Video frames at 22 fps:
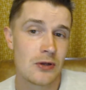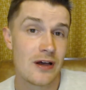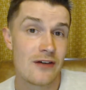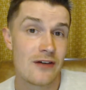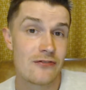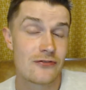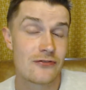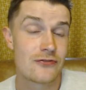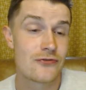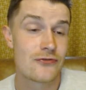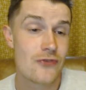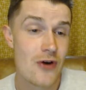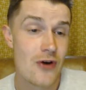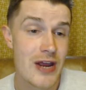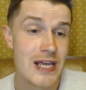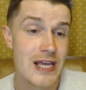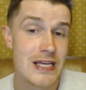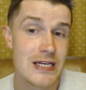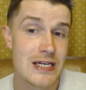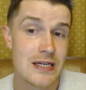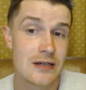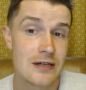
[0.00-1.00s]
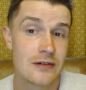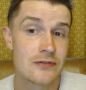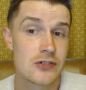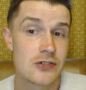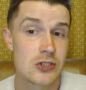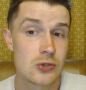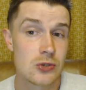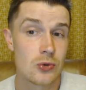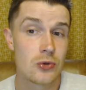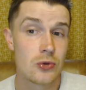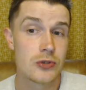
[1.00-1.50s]
afraid of
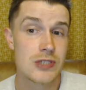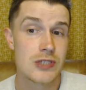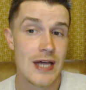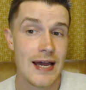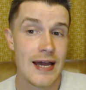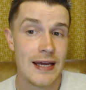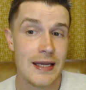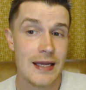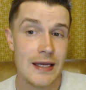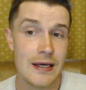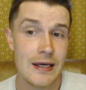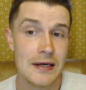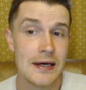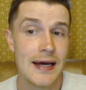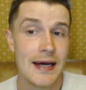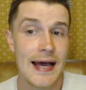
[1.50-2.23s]
Saul's anger,